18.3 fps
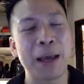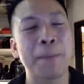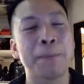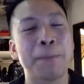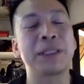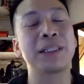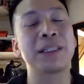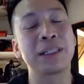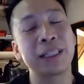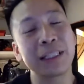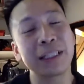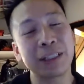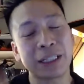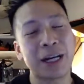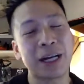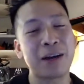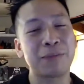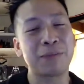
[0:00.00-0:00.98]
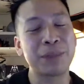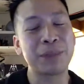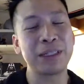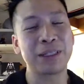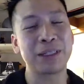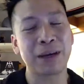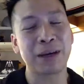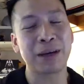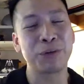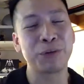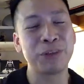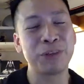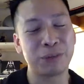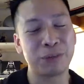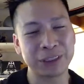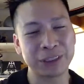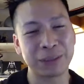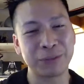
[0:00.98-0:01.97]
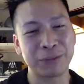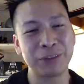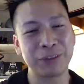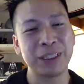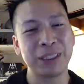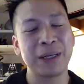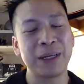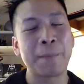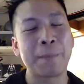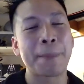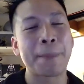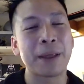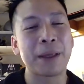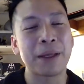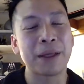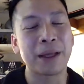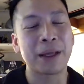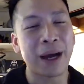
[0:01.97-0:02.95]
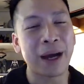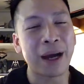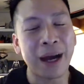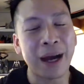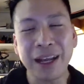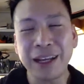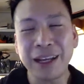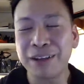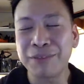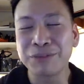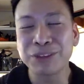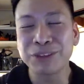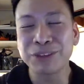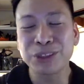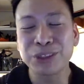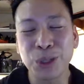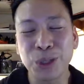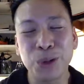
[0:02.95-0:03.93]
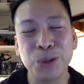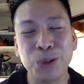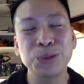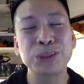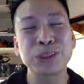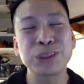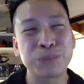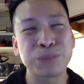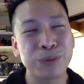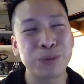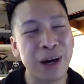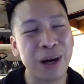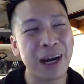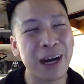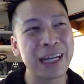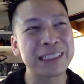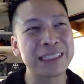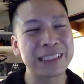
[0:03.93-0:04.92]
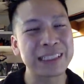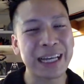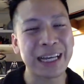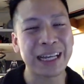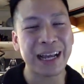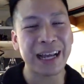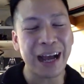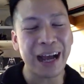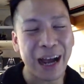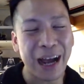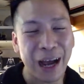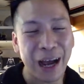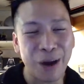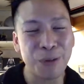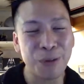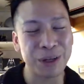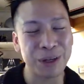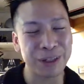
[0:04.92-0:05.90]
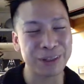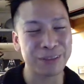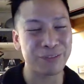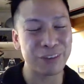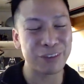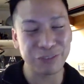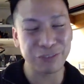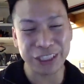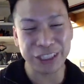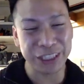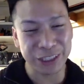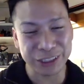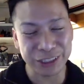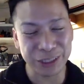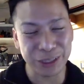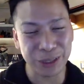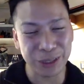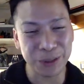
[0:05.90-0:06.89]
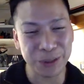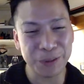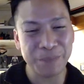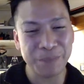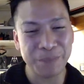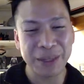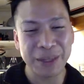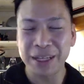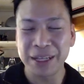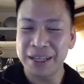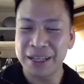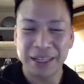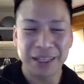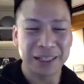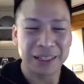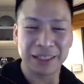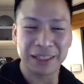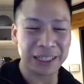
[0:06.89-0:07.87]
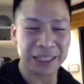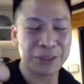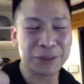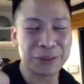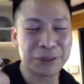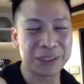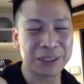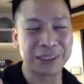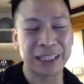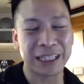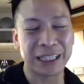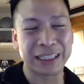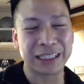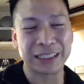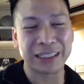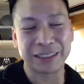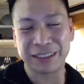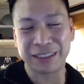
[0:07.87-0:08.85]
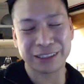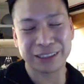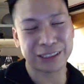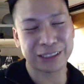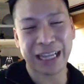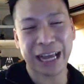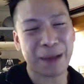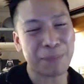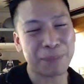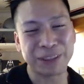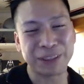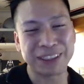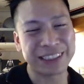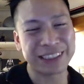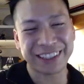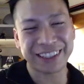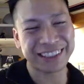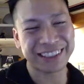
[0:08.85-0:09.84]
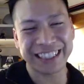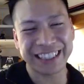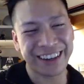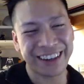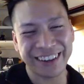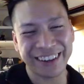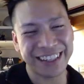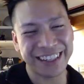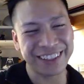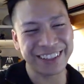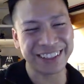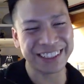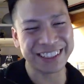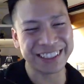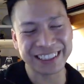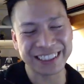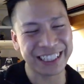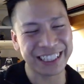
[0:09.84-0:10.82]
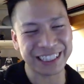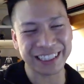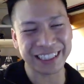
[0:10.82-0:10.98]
But the thing that got me on that movie, watching that movie, I am so surprised at how 50 years ago, like you could like slap a secretary, you could like